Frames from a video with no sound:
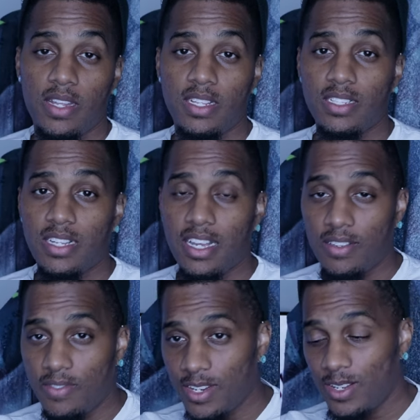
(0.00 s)
And in
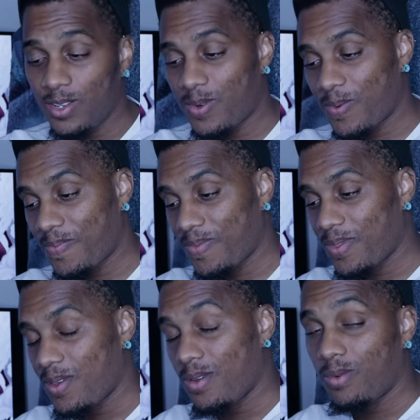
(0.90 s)
today's video,
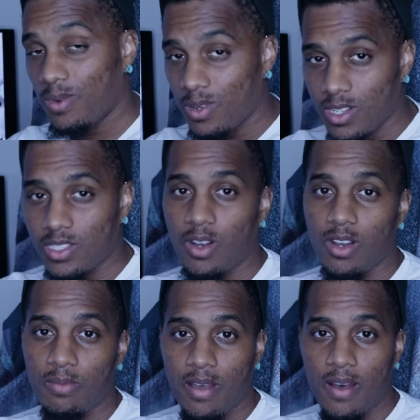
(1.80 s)
we're going to
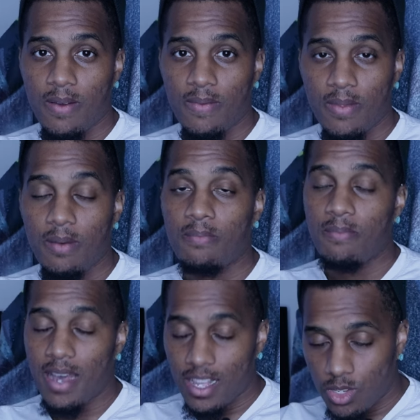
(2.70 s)
talk about
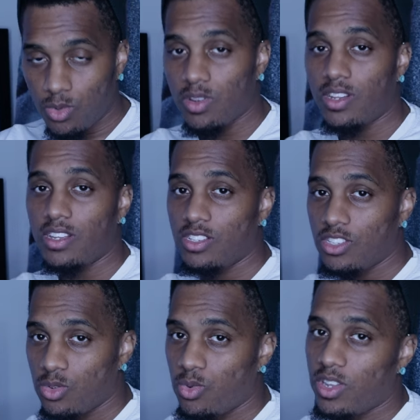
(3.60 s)
my
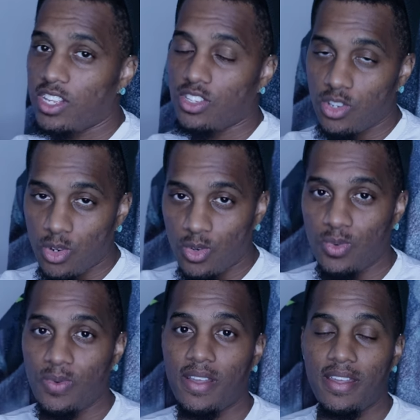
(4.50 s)

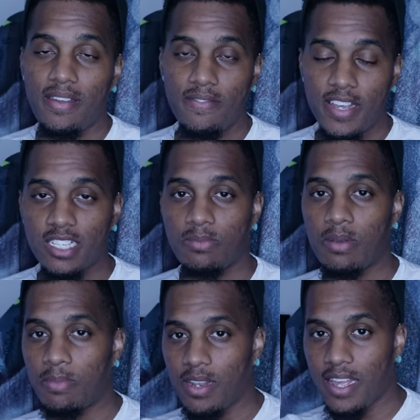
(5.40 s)
2022
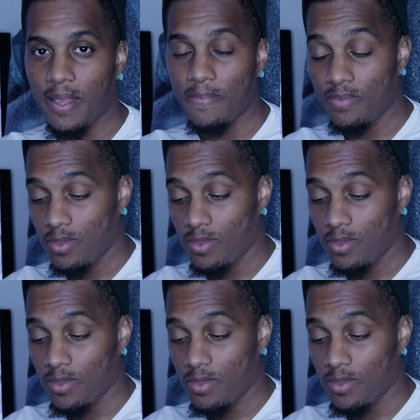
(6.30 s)
investment plan.